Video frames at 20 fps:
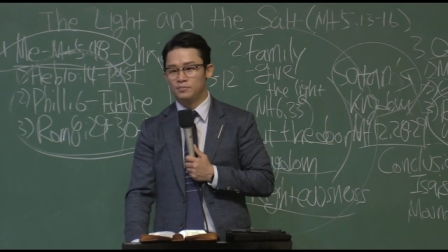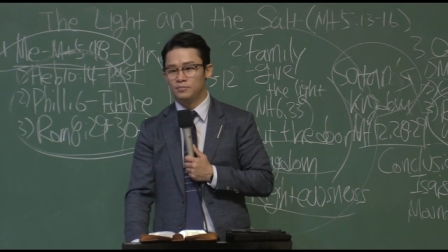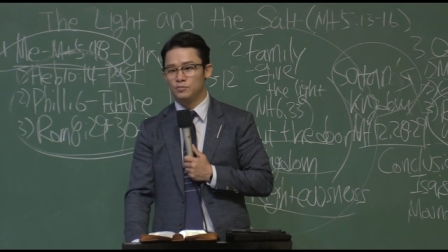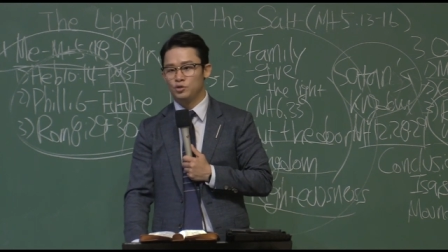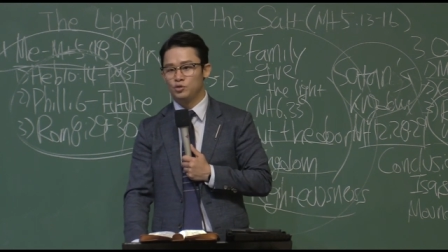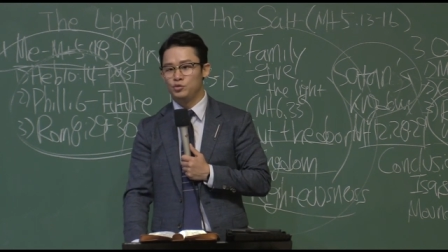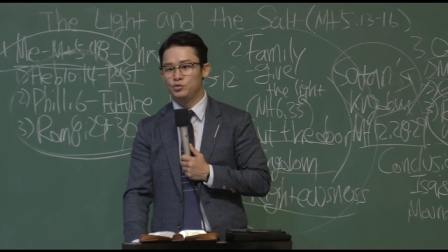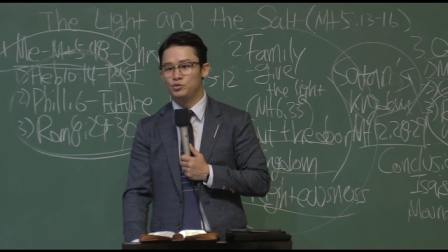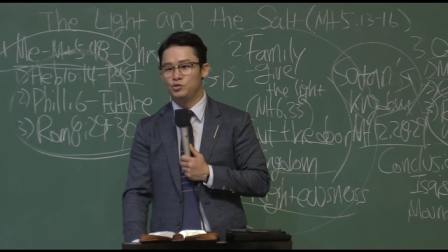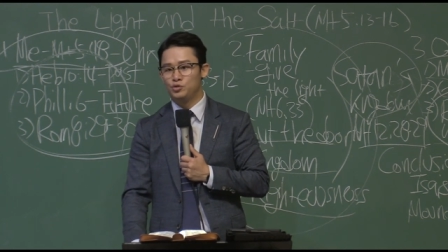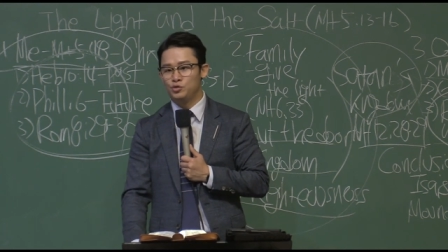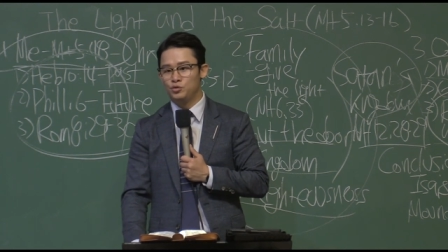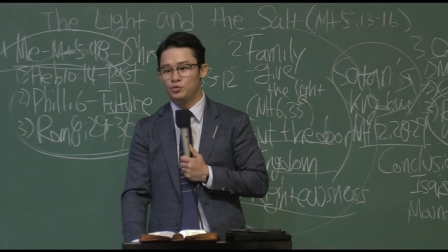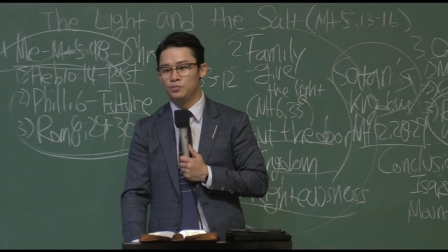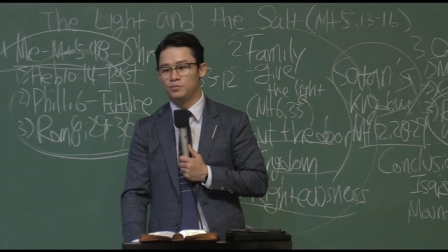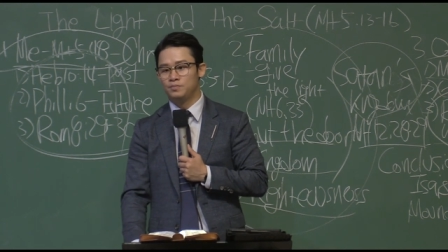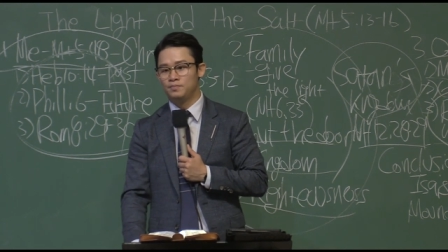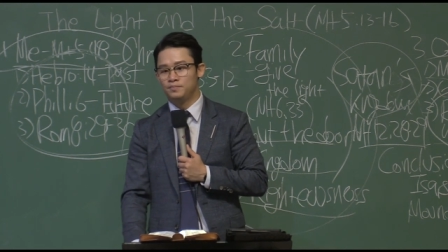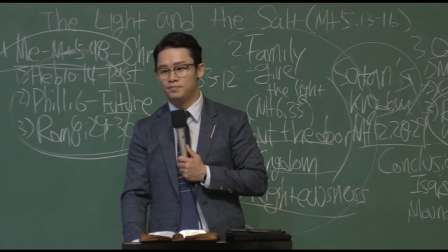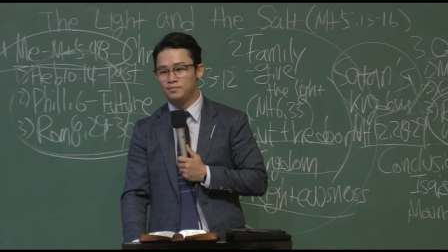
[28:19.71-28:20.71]
through
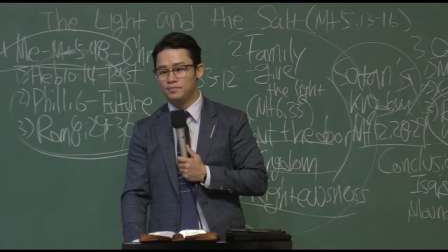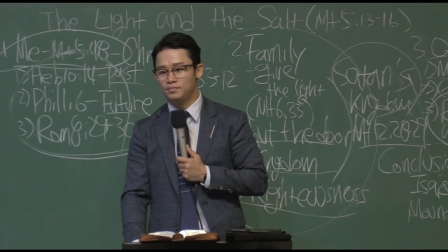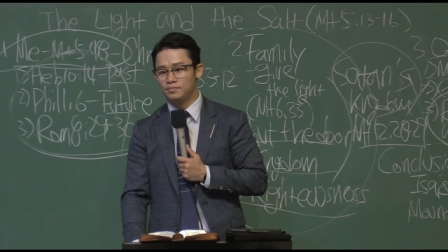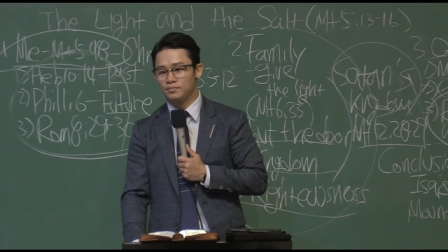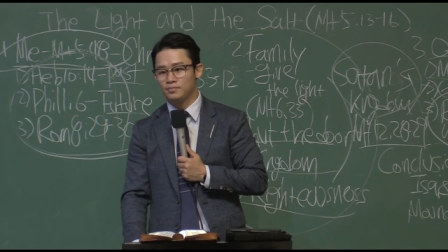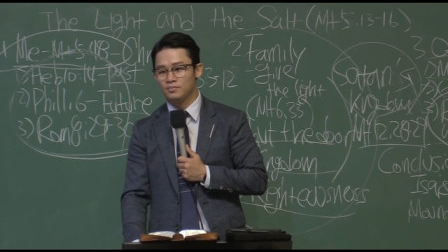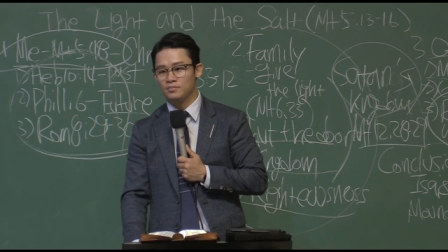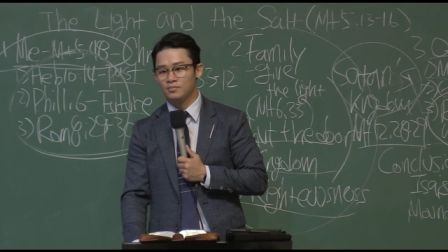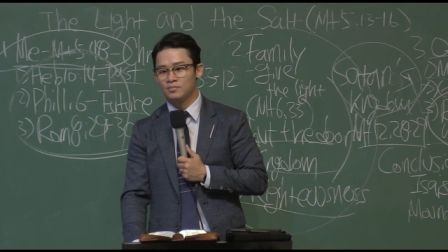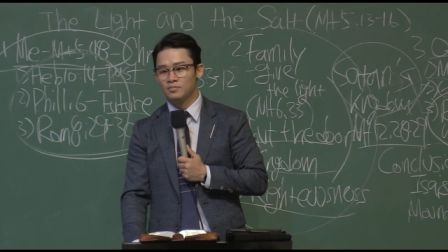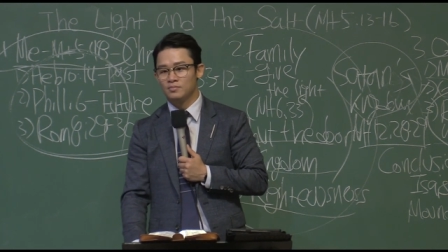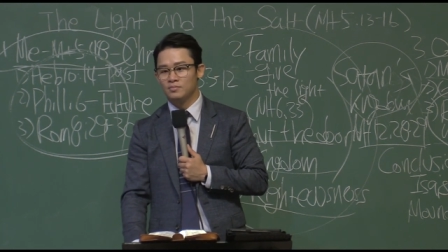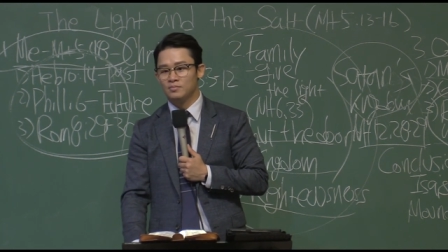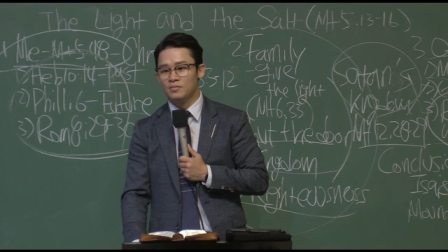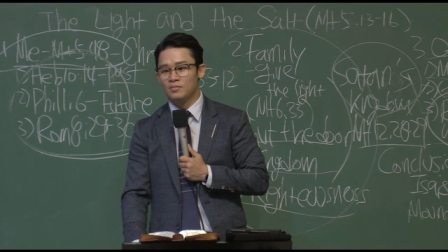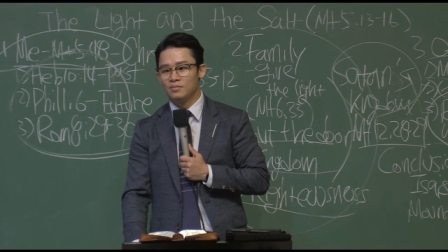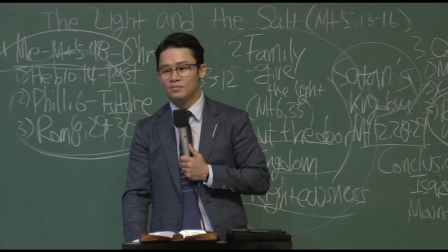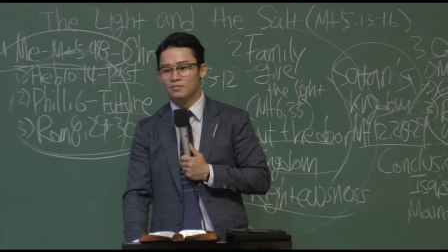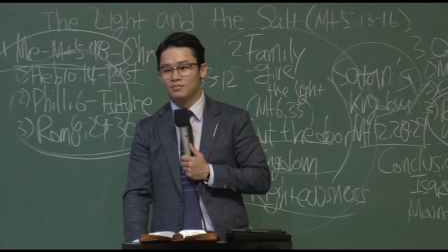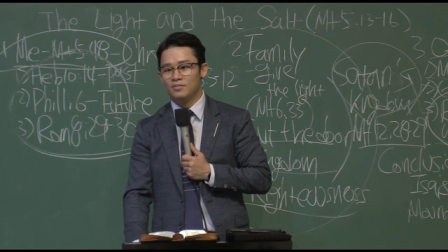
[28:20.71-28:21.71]
Zoom.
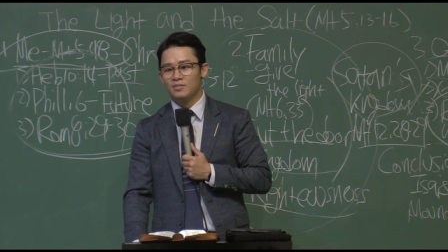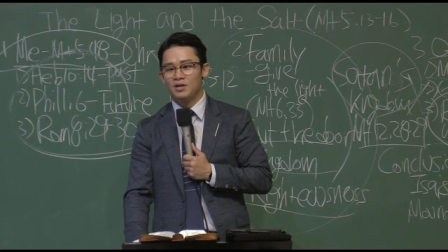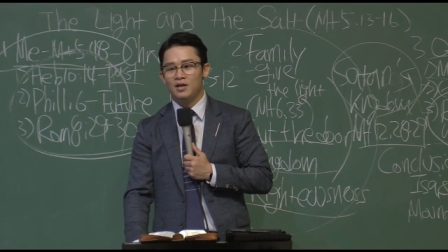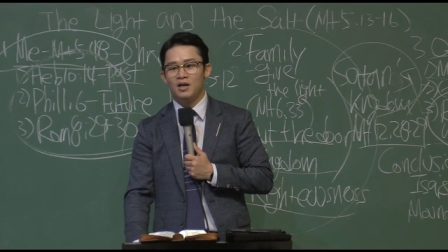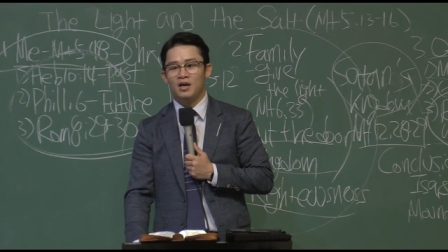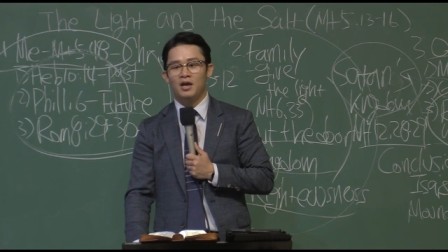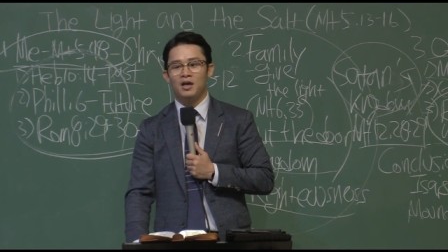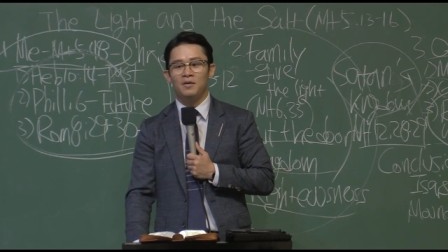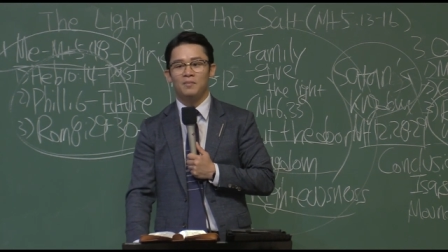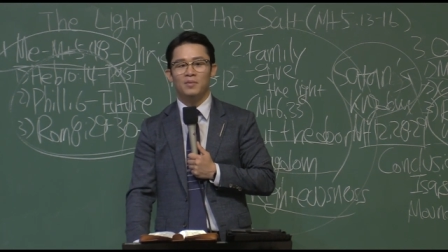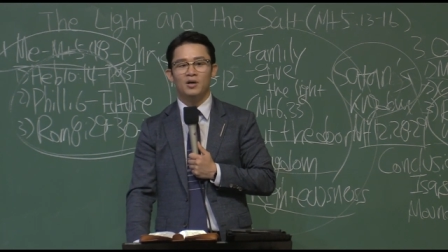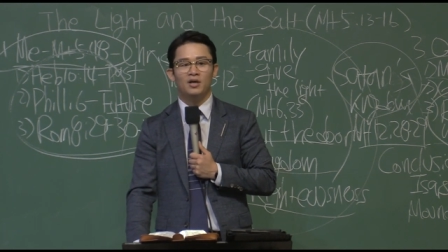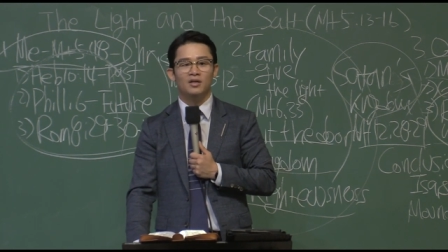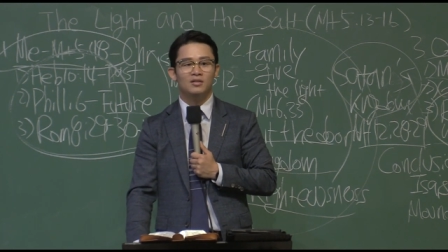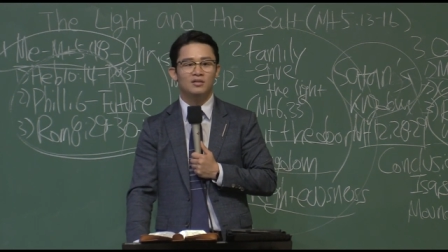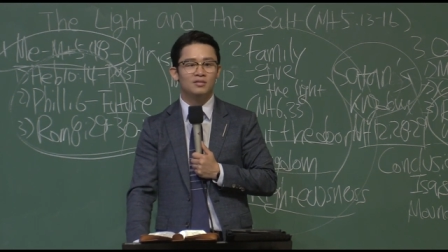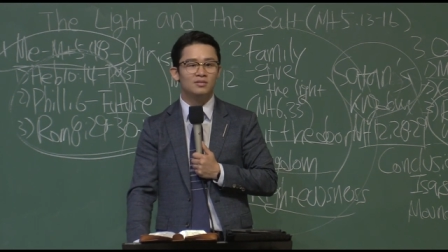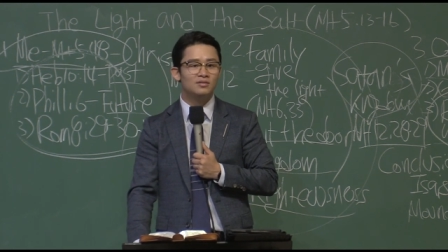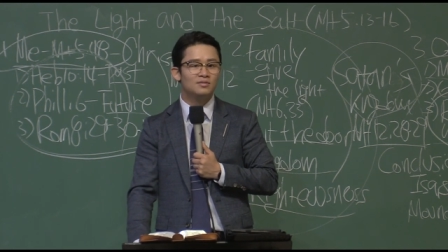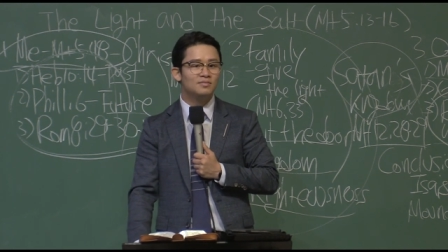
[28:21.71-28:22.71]
Amen.